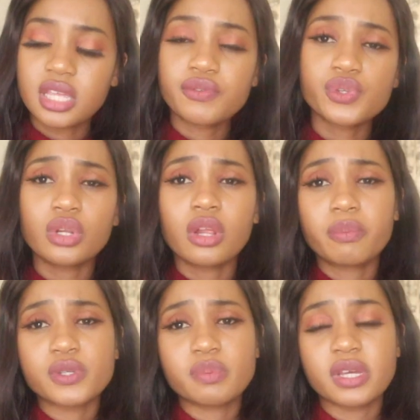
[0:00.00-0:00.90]
It gives you a lot
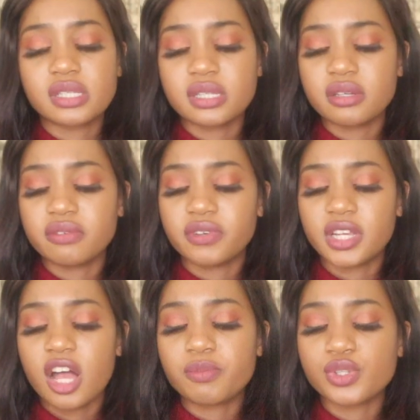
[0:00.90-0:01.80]
of perspective.
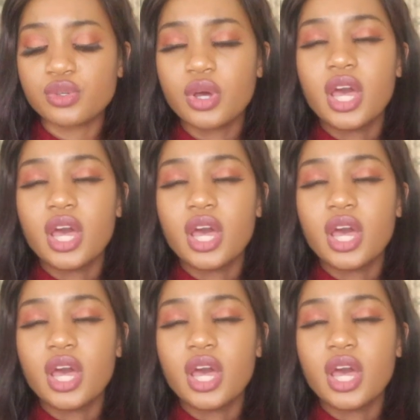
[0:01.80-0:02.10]
It helps you